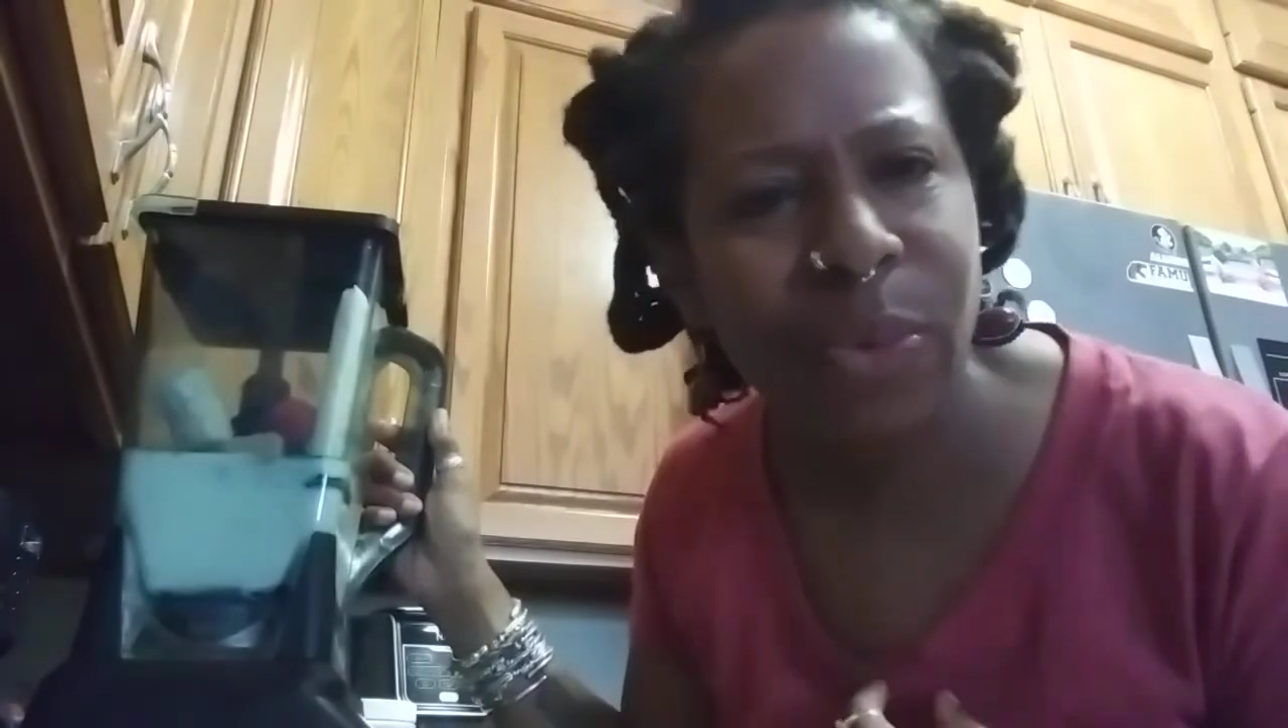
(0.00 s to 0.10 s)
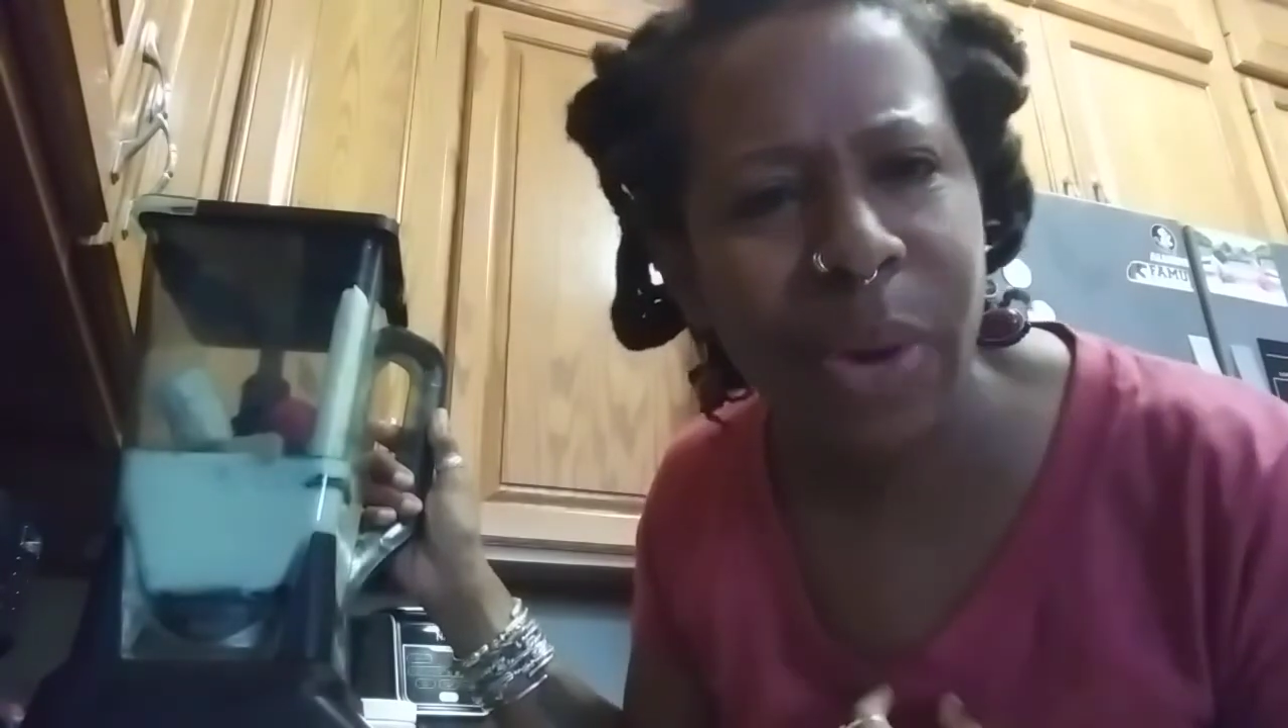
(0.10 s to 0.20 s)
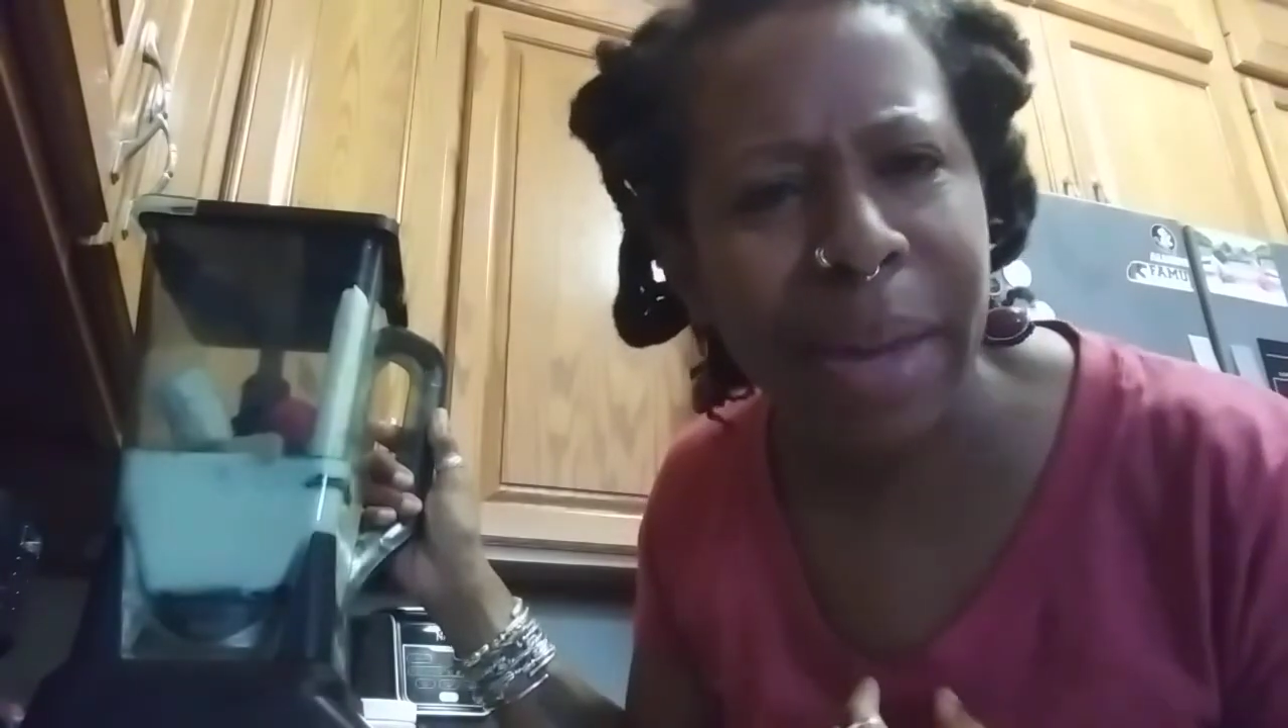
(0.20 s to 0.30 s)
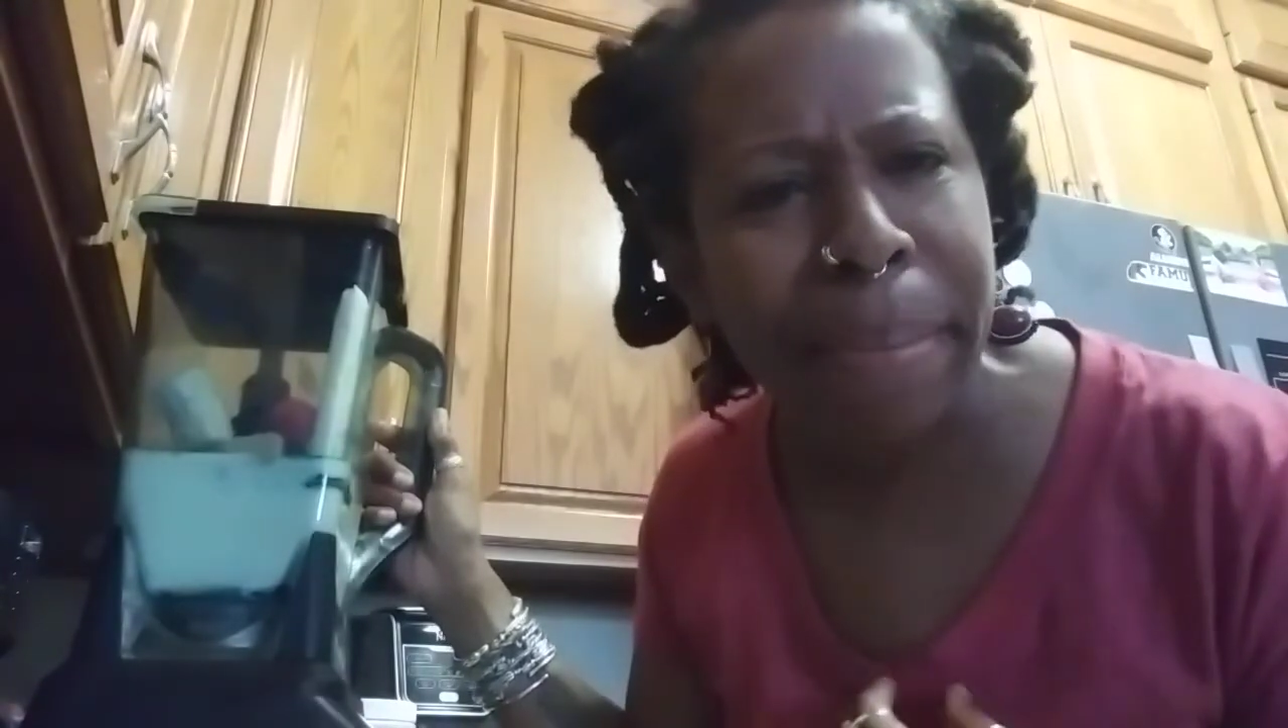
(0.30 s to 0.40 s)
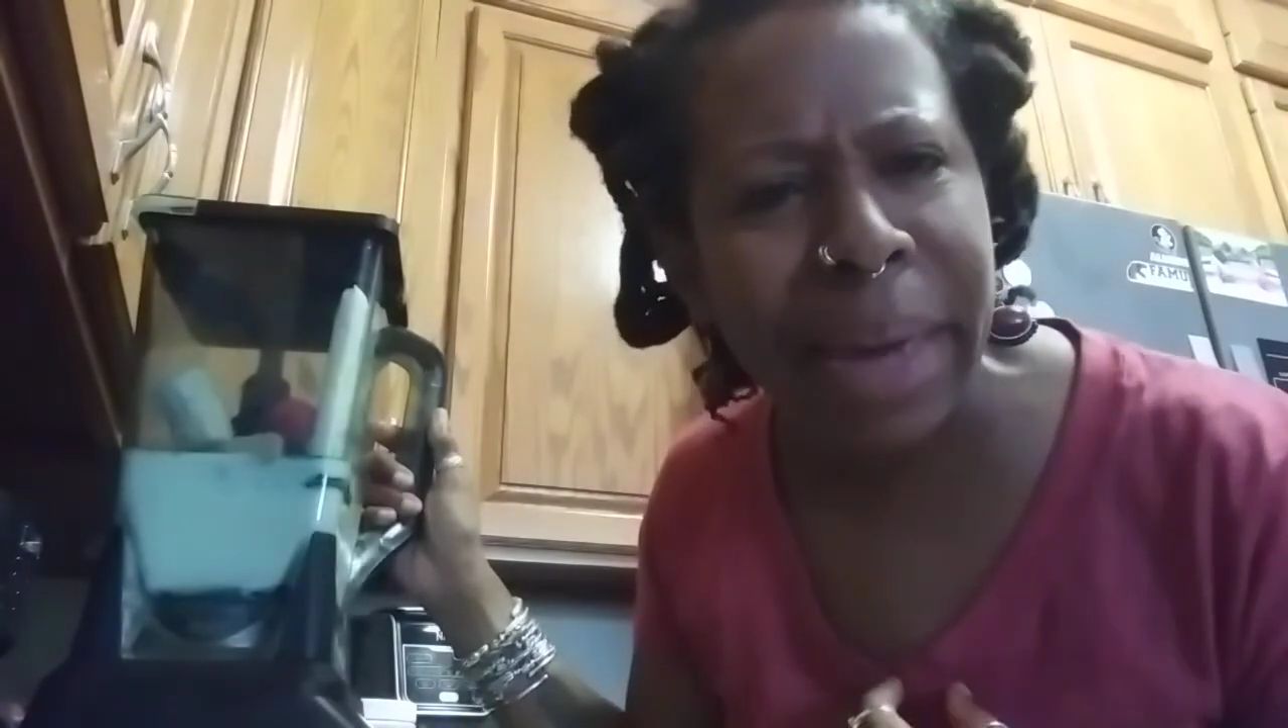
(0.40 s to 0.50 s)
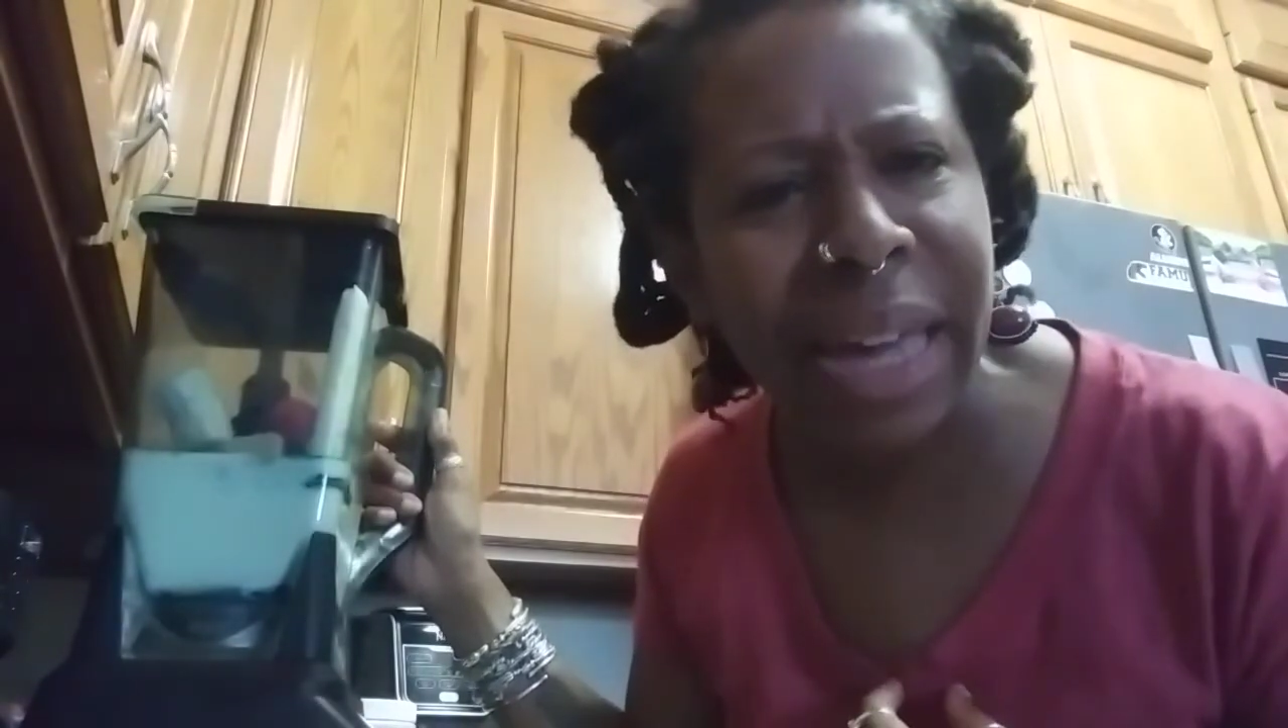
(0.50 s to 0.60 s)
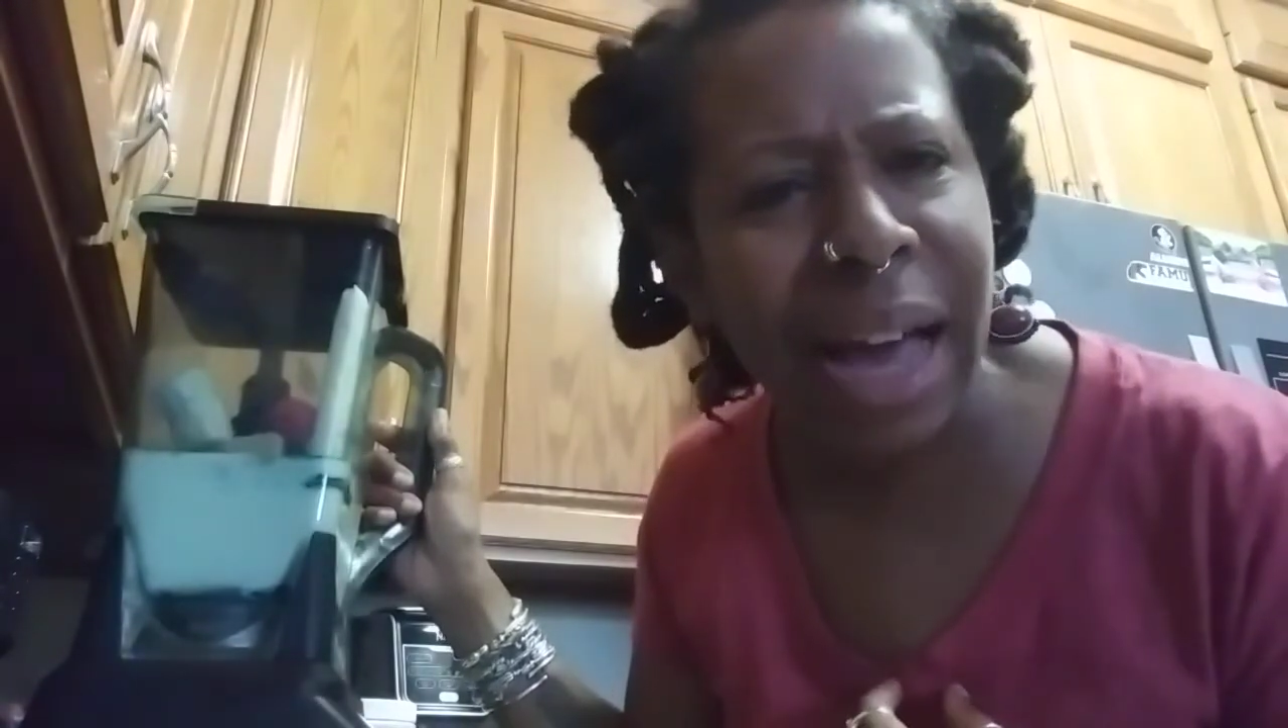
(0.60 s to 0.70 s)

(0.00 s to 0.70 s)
we? Me.